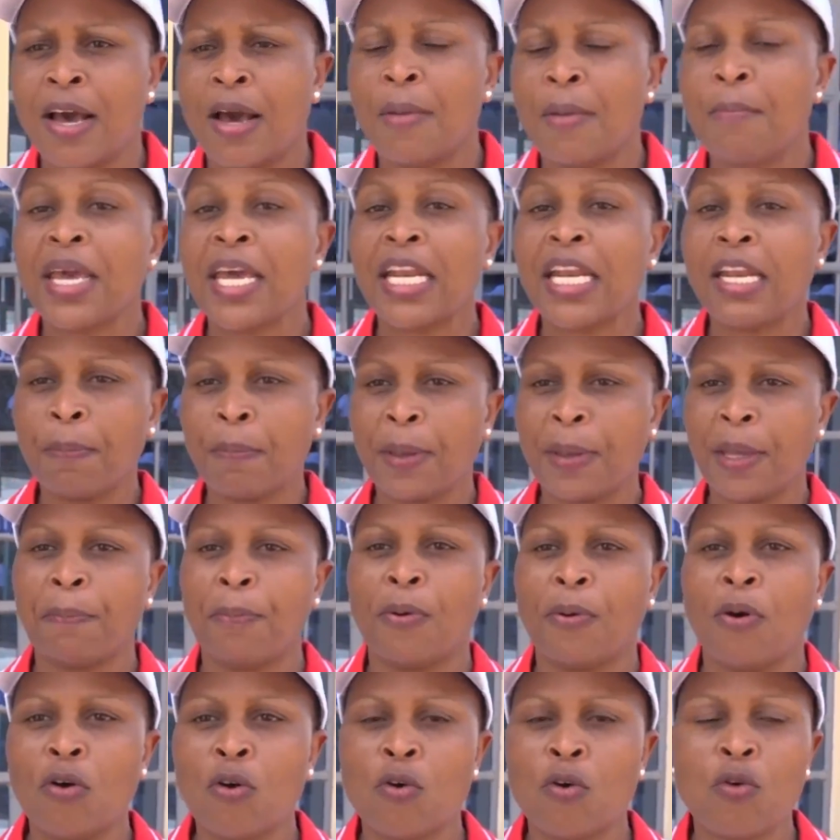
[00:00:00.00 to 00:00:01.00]
Many
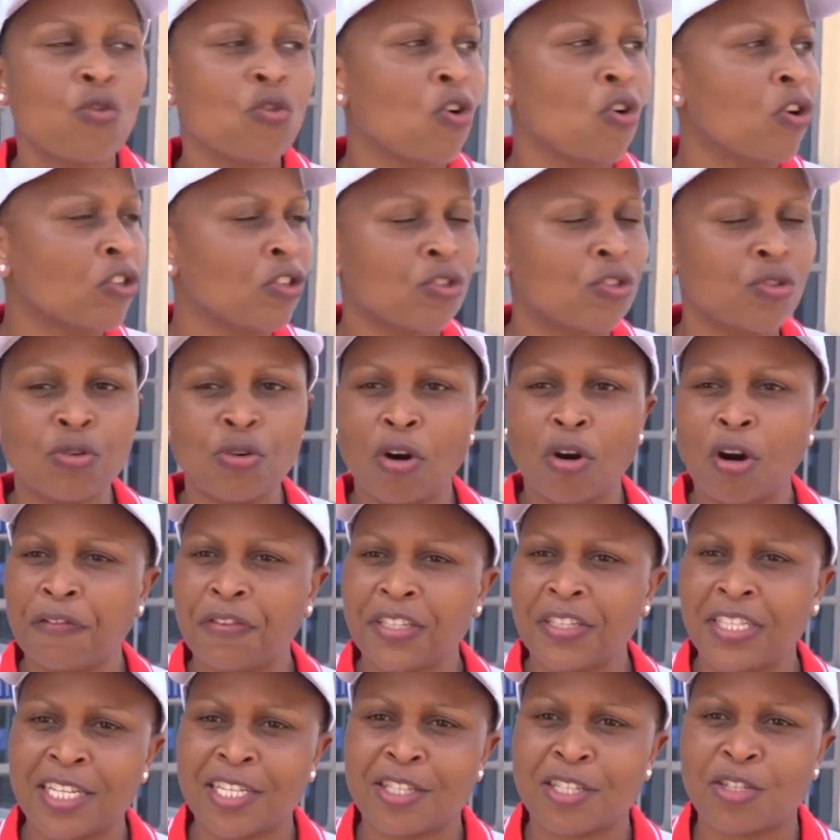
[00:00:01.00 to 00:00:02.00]
people who go to
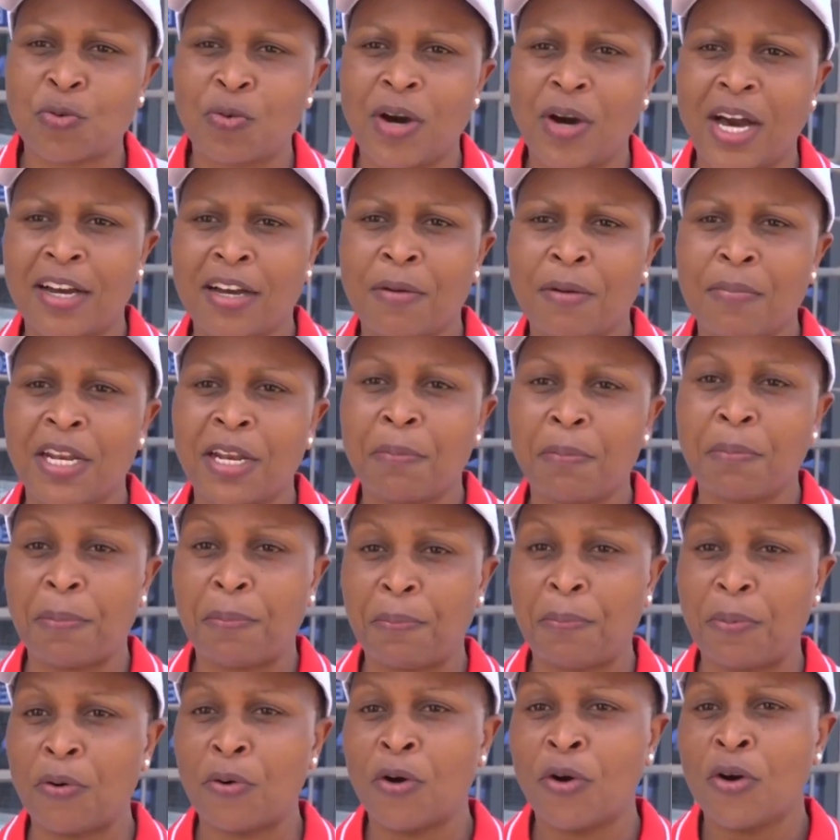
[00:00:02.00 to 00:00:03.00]
offices to work, many
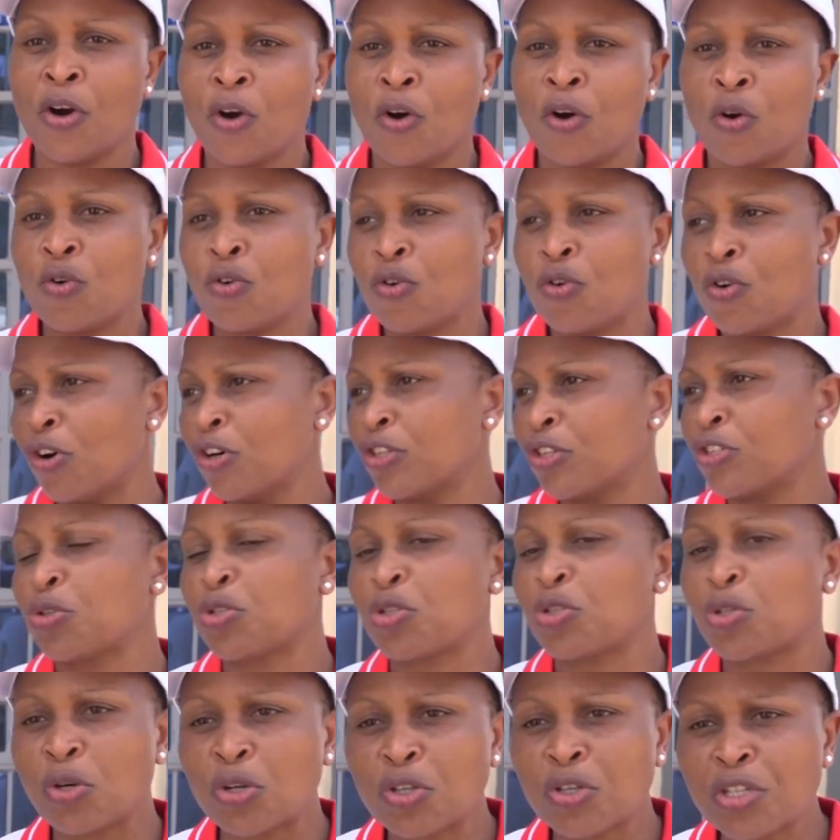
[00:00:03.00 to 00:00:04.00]
people who go to
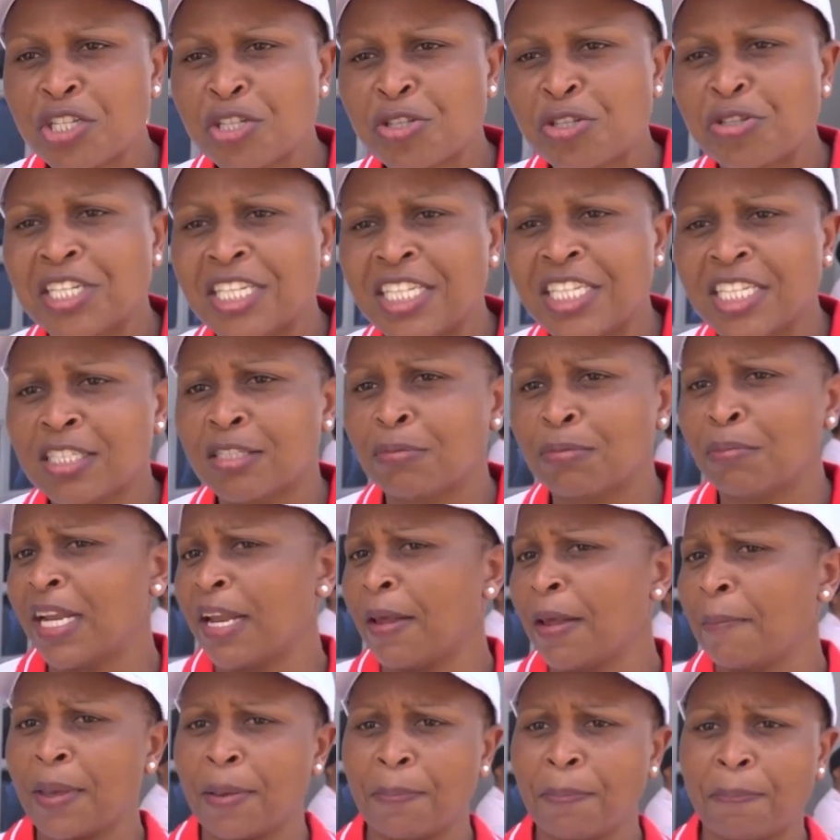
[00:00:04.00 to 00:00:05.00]
schools to teach,
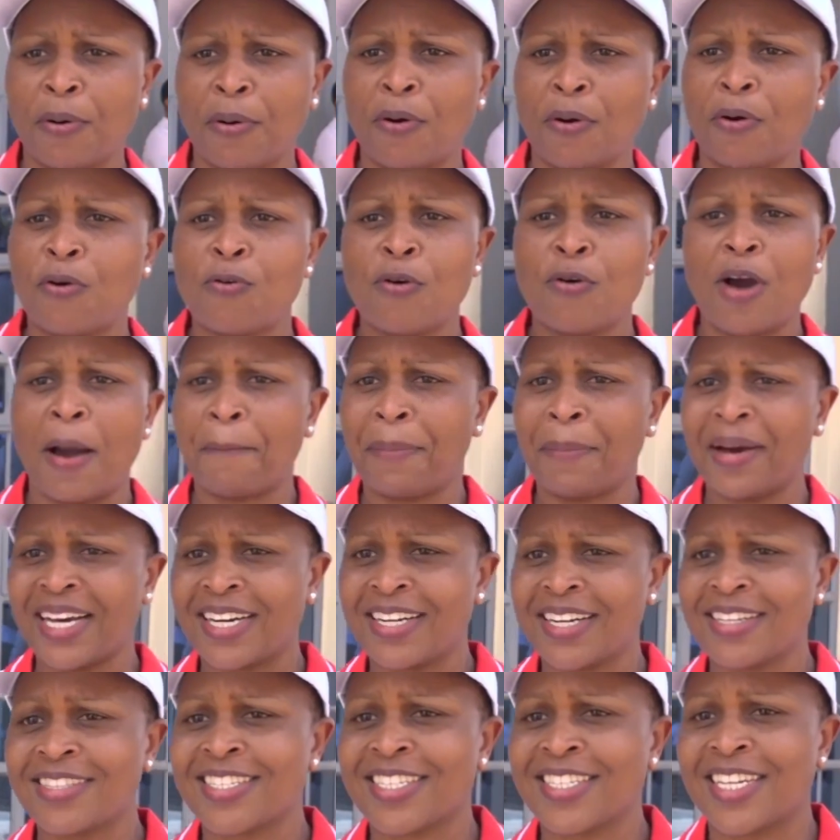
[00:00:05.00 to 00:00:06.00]
many people who are
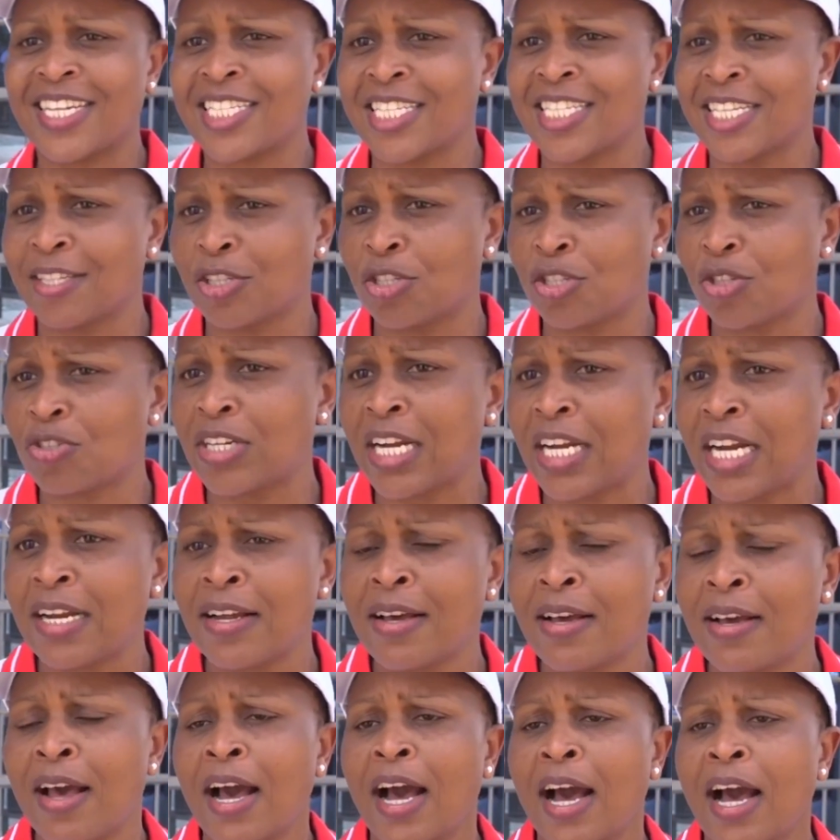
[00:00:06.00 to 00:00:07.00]
parents raising children
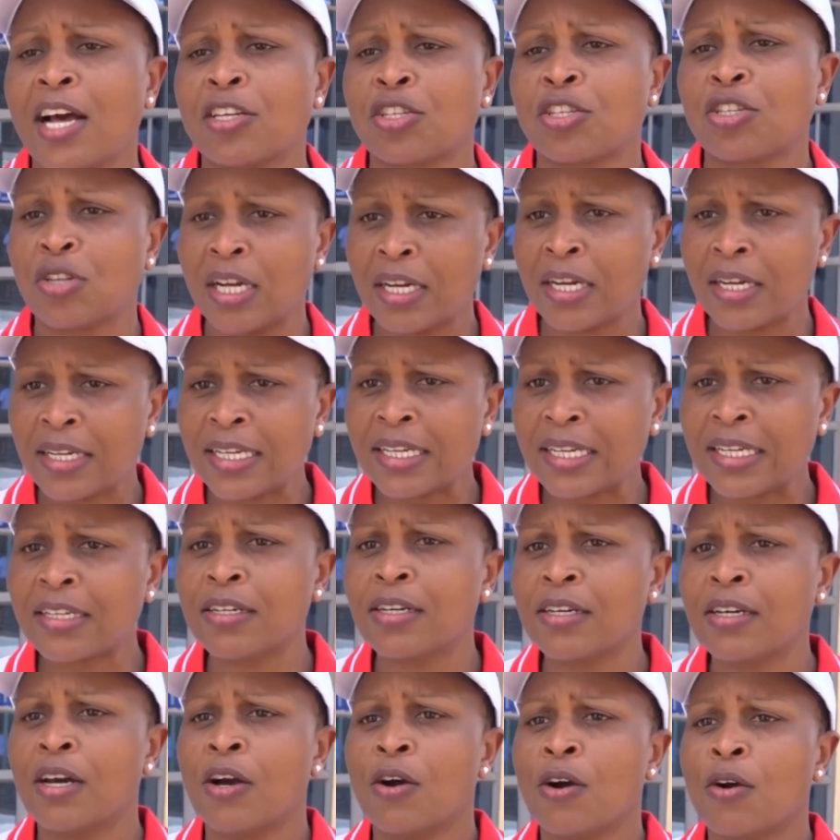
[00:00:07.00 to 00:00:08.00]
are
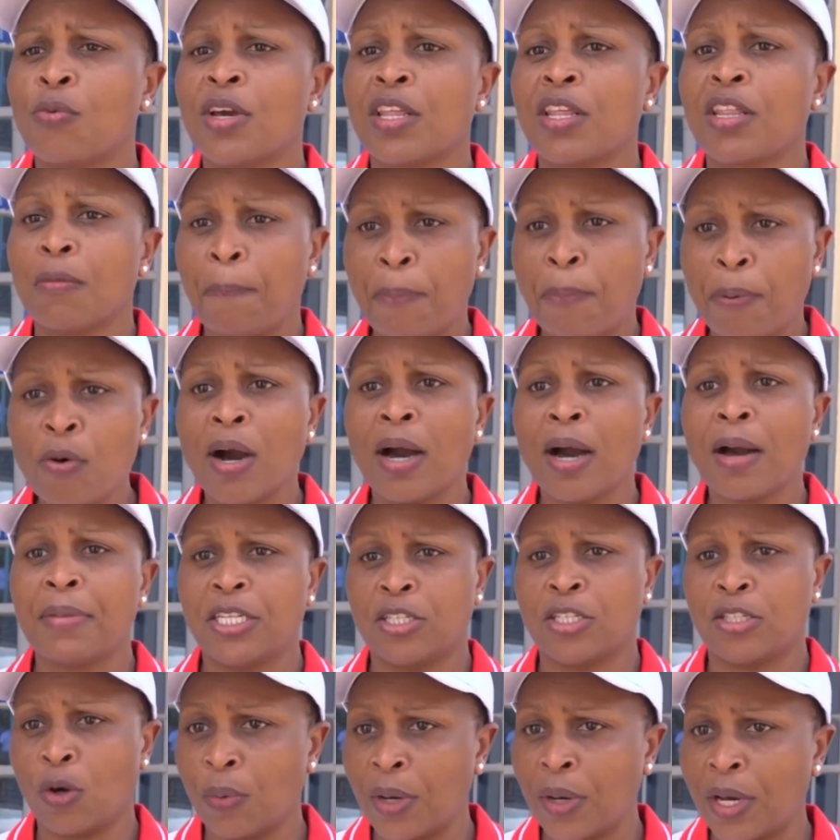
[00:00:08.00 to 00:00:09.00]
struggling with poor
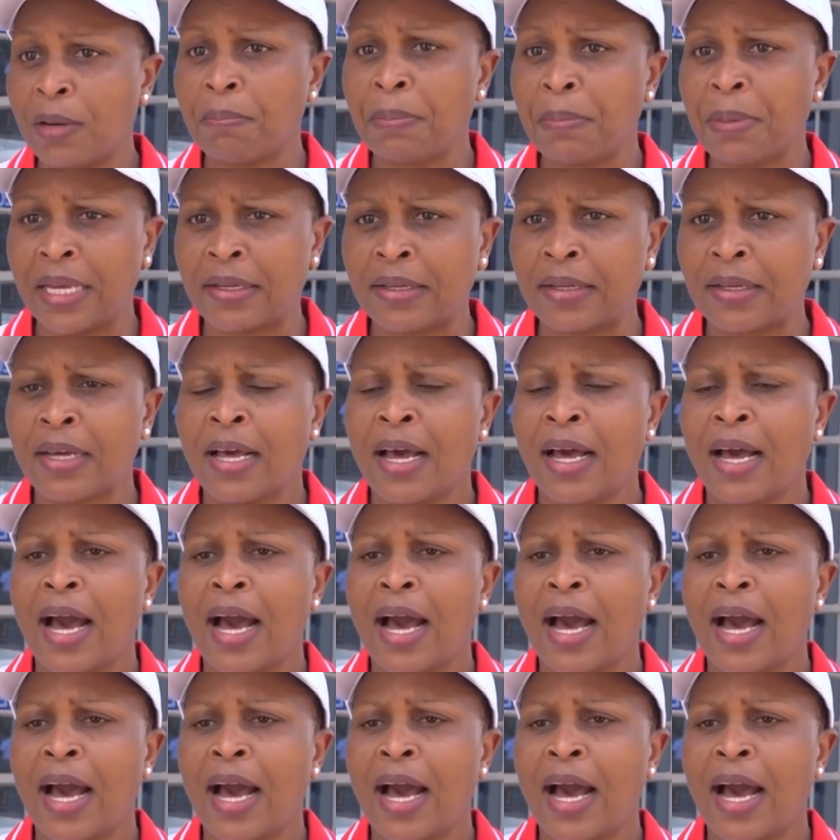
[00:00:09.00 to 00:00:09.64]
mental well-being.